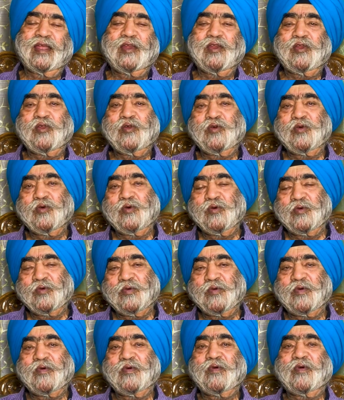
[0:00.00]
a new
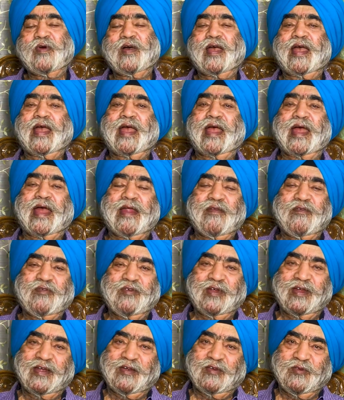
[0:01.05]

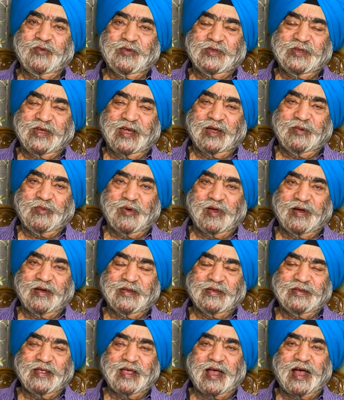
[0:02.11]
entrant to state
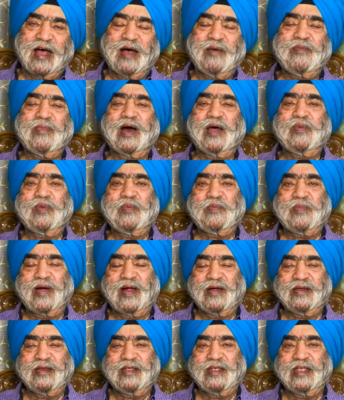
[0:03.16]
politics, Aam Aadmi
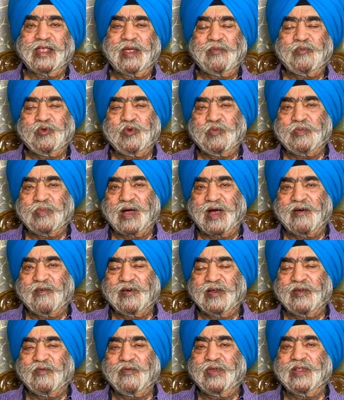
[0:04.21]
Party, came to
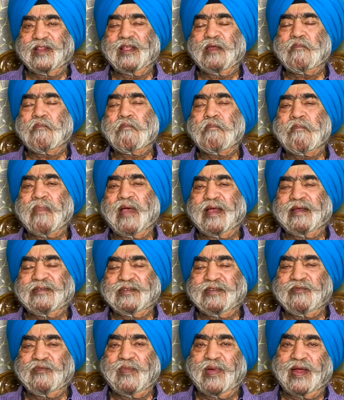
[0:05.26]
power with a
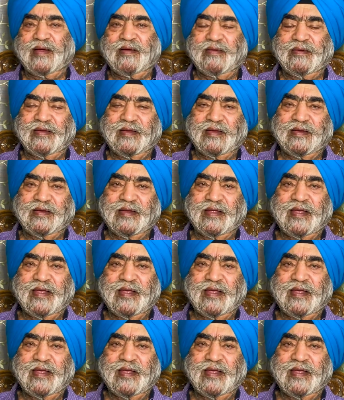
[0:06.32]
massive mandate,